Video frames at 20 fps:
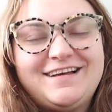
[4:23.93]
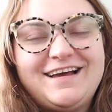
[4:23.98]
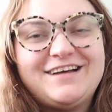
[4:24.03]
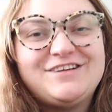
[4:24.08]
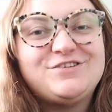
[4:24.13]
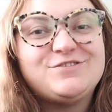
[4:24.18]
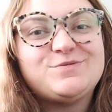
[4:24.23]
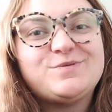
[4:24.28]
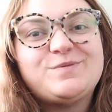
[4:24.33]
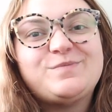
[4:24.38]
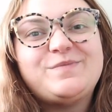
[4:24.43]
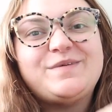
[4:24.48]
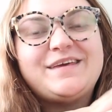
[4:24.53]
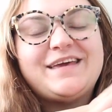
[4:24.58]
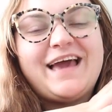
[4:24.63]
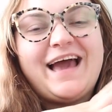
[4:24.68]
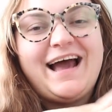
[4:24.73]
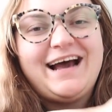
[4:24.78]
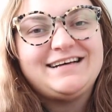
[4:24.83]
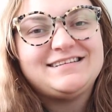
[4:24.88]
I just want to
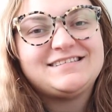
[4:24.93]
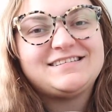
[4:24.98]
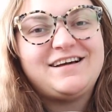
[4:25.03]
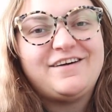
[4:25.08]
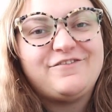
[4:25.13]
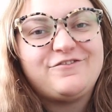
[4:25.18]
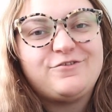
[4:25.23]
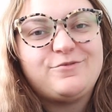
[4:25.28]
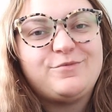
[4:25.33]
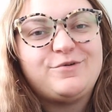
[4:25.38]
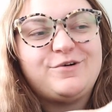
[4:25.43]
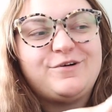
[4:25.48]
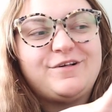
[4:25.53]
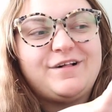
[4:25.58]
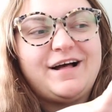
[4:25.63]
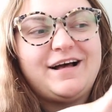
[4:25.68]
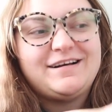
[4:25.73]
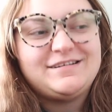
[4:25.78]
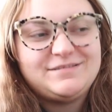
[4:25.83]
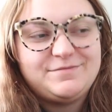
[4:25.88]
be as comfortable
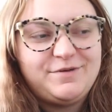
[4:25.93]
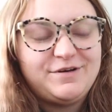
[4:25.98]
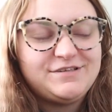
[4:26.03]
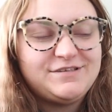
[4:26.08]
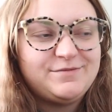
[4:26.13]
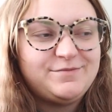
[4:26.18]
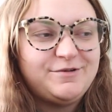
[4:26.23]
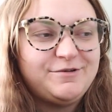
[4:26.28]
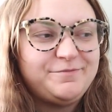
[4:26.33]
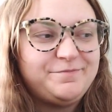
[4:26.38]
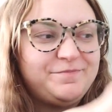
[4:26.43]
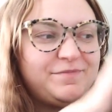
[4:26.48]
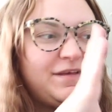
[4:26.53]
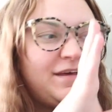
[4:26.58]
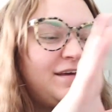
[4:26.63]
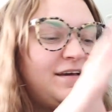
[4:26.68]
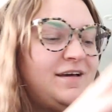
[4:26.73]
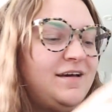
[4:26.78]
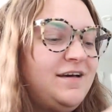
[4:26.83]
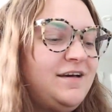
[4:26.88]
as possible.
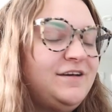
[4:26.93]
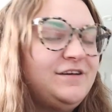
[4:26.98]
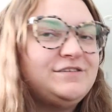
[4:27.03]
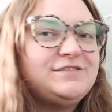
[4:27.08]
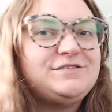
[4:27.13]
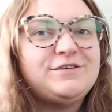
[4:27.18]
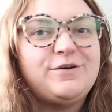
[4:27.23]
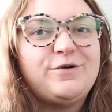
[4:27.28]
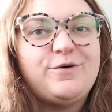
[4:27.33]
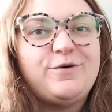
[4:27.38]
So